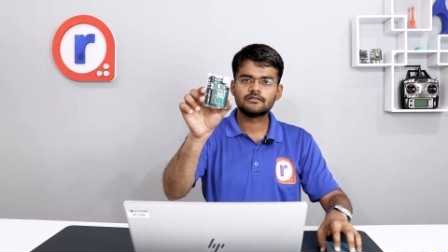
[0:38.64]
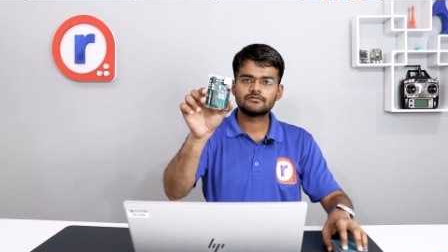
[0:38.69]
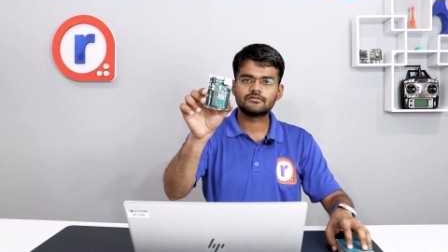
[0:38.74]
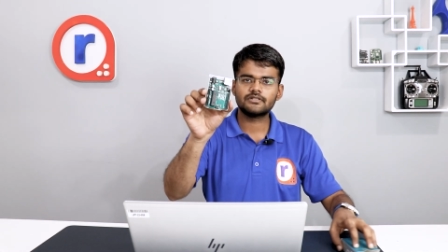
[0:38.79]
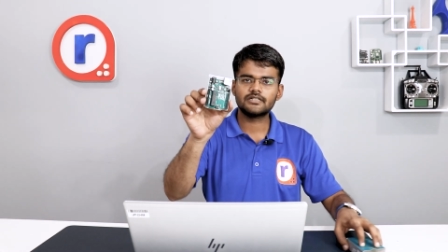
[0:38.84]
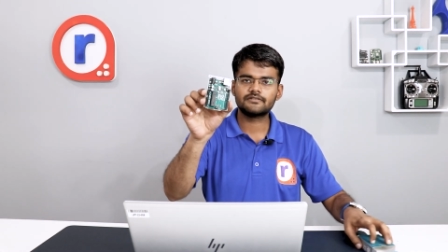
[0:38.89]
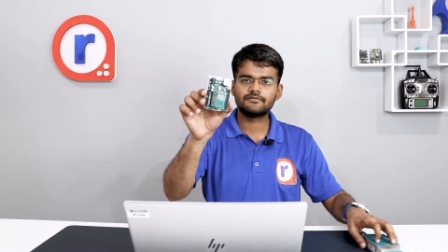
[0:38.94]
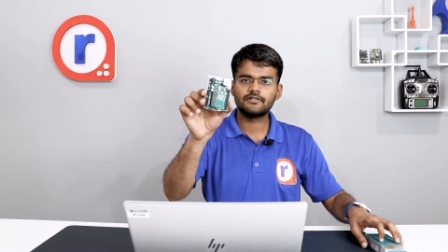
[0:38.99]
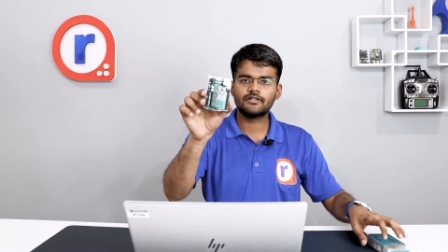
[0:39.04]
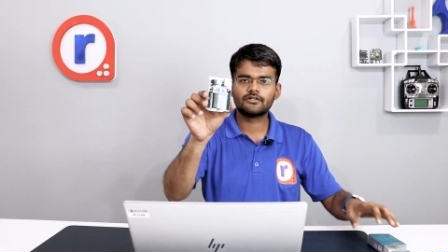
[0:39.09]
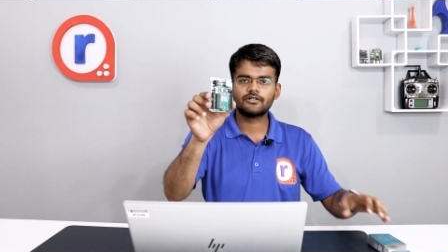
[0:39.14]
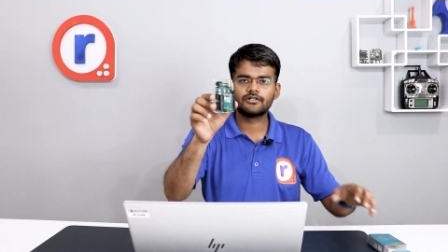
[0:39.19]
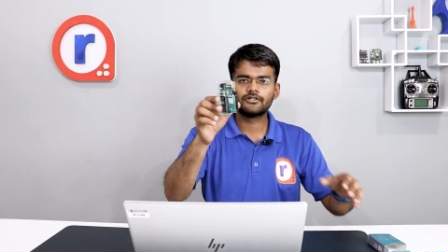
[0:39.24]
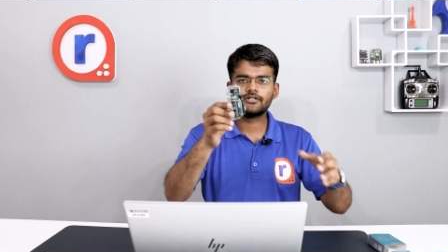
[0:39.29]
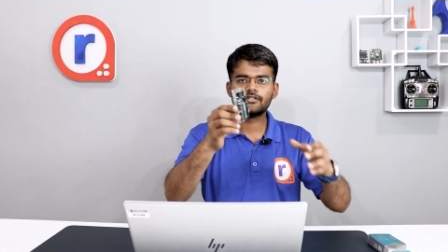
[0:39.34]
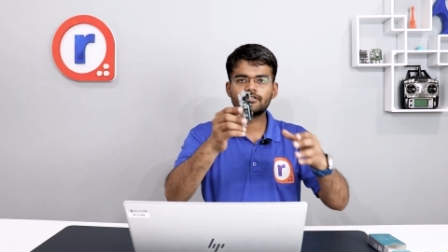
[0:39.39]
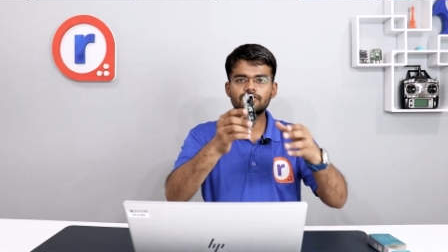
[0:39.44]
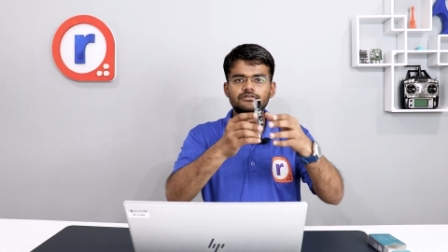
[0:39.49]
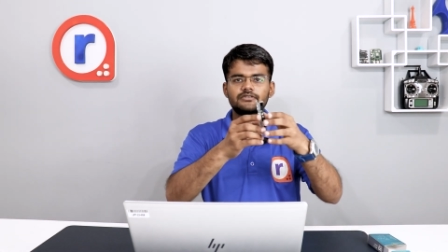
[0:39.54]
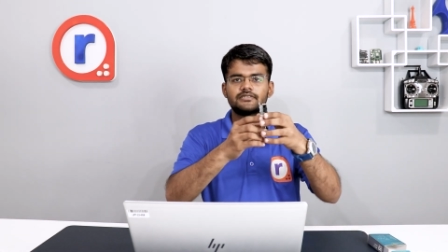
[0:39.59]
So if we are going
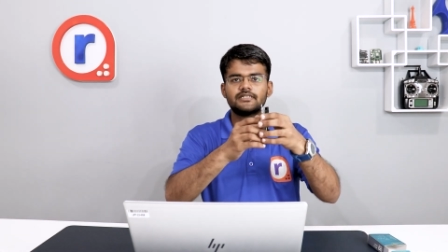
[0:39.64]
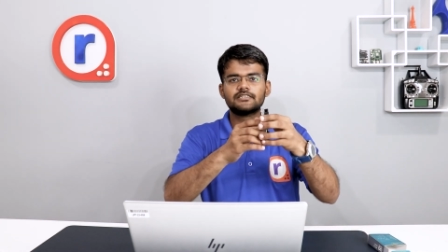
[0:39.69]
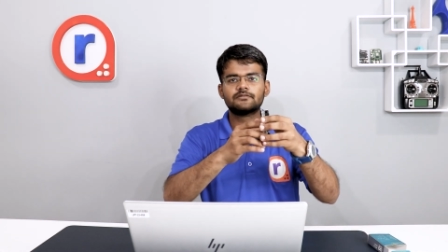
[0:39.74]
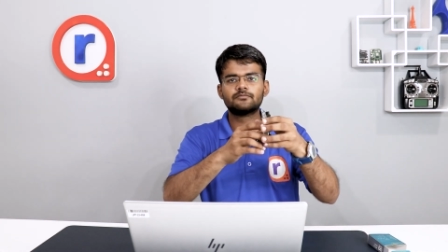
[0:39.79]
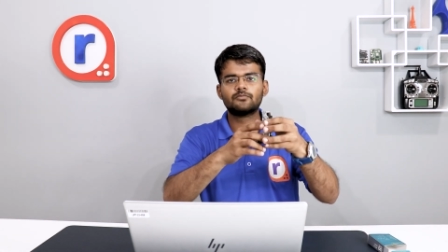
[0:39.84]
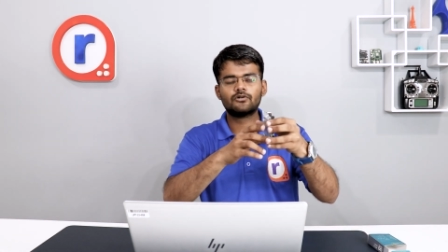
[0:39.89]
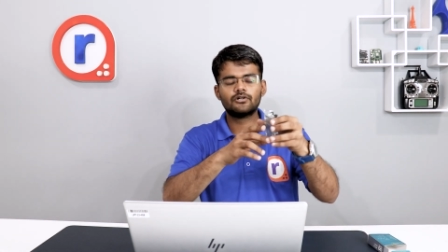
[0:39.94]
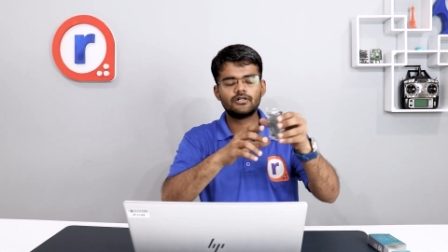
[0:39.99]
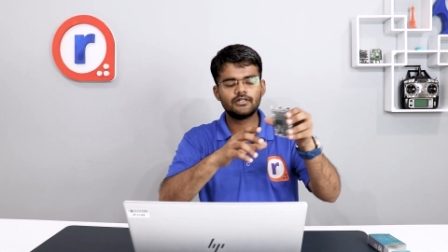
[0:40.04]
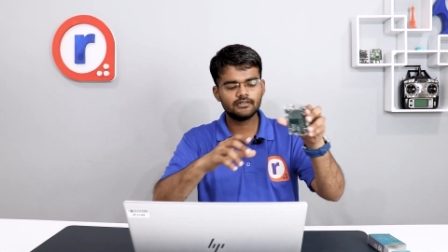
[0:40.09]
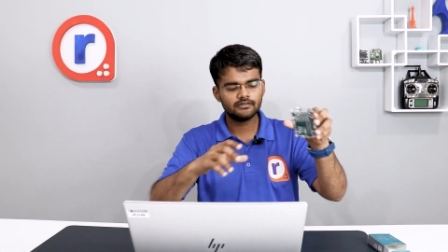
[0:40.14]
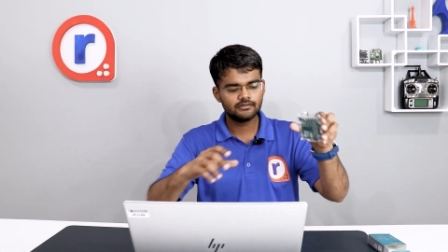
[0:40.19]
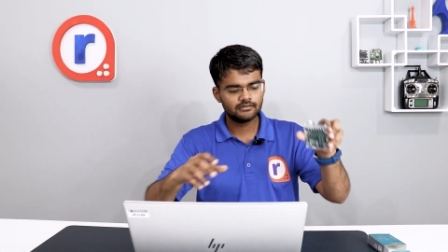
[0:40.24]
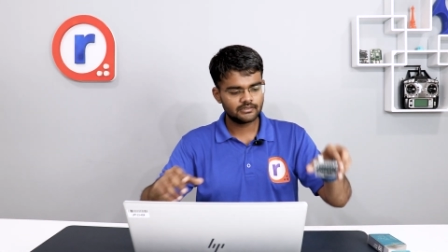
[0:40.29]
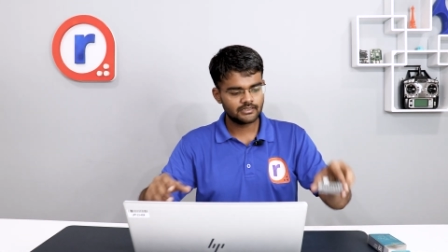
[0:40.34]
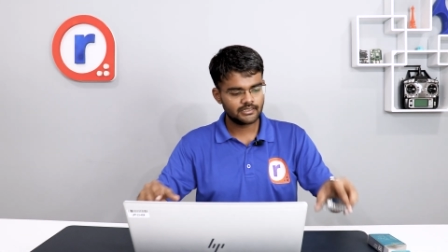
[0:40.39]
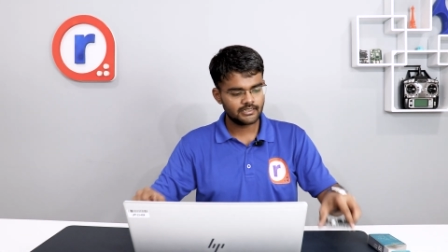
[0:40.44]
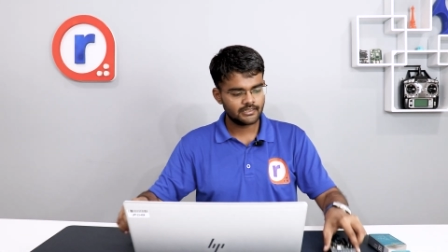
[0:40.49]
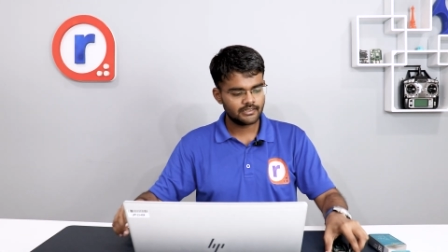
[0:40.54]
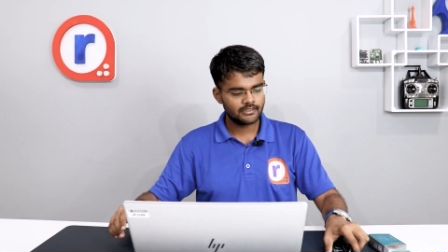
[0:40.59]
to use this board,
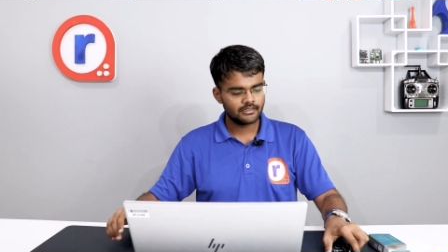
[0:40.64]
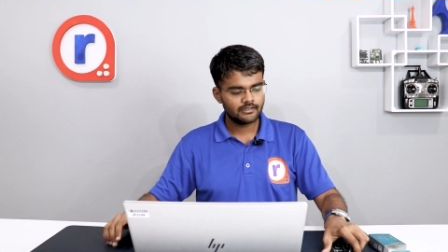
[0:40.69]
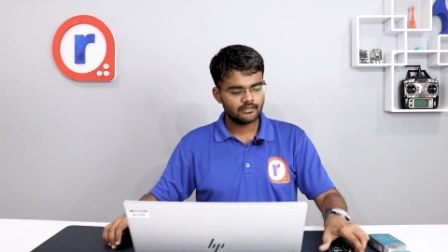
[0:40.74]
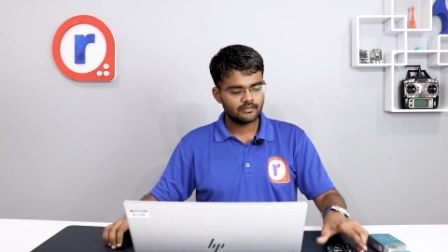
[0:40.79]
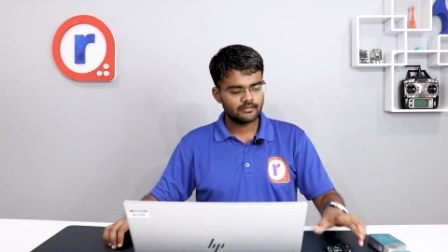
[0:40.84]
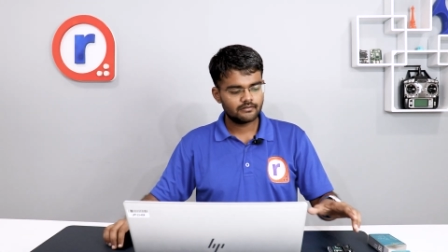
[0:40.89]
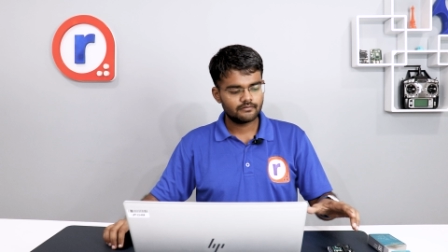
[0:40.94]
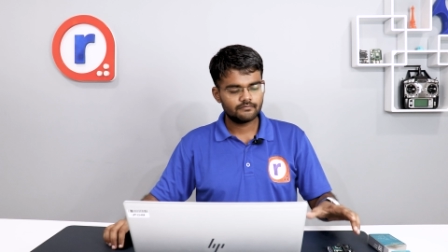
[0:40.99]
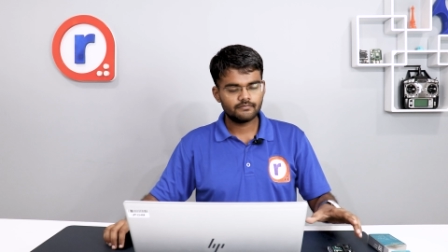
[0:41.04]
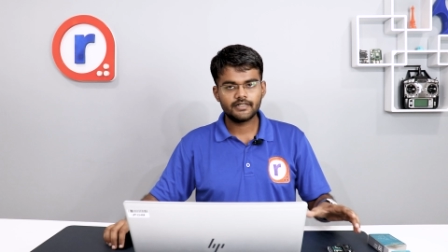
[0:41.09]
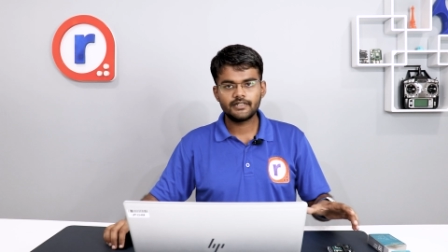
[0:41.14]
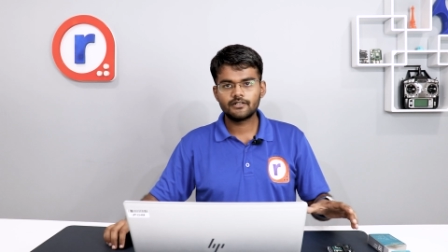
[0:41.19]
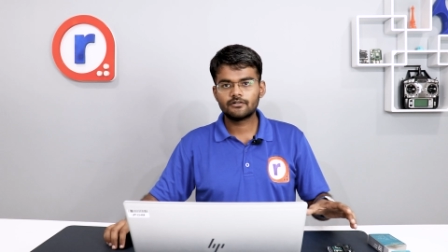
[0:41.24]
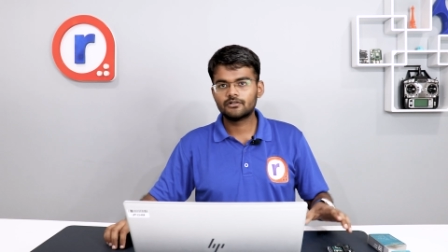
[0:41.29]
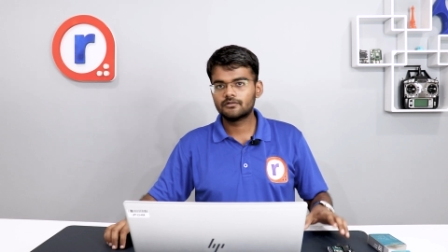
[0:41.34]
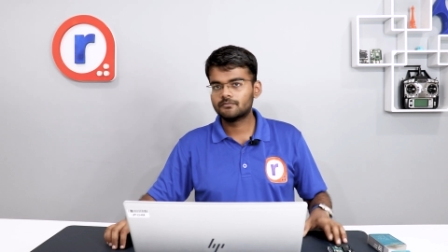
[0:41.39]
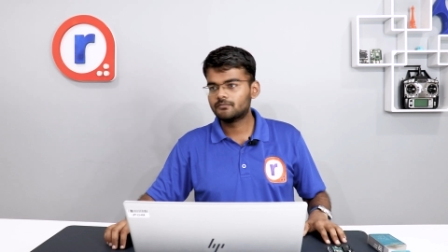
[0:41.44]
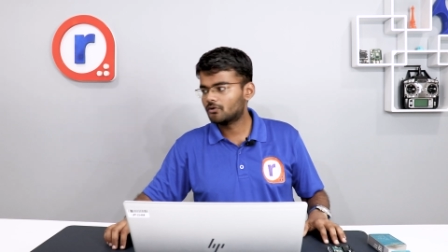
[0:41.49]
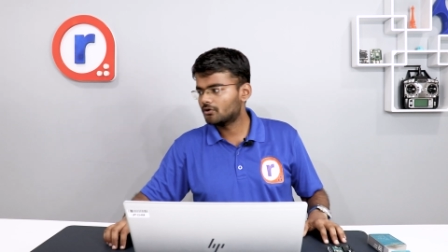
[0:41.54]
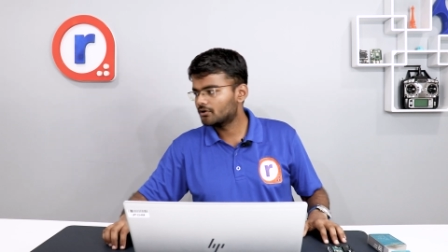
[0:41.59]
very
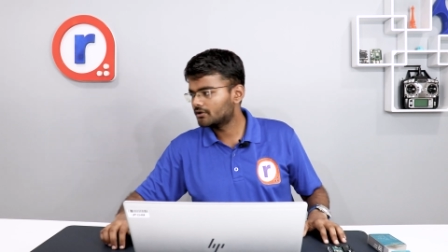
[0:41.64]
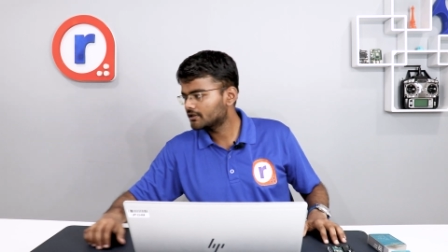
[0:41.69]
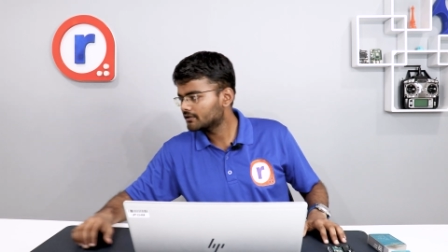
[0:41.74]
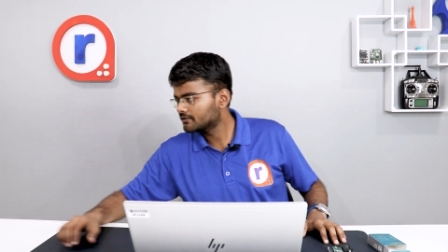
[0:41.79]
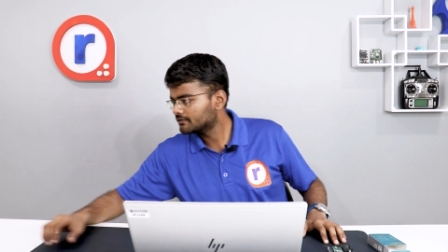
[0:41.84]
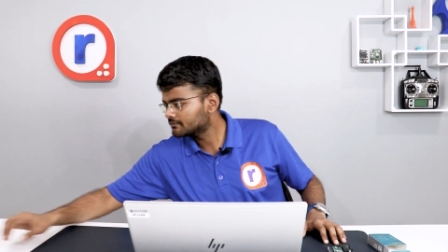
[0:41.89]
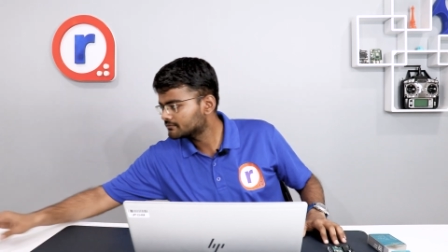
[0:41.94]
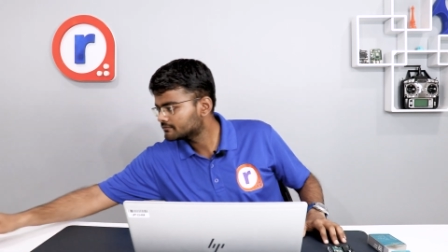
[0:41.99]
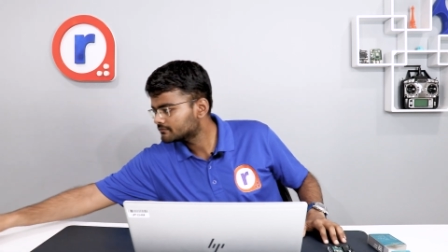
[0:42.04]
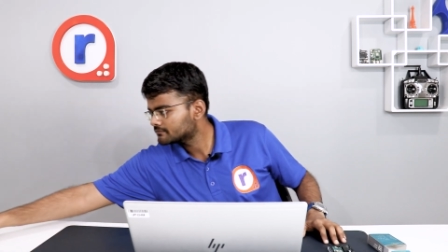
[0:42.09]
good board.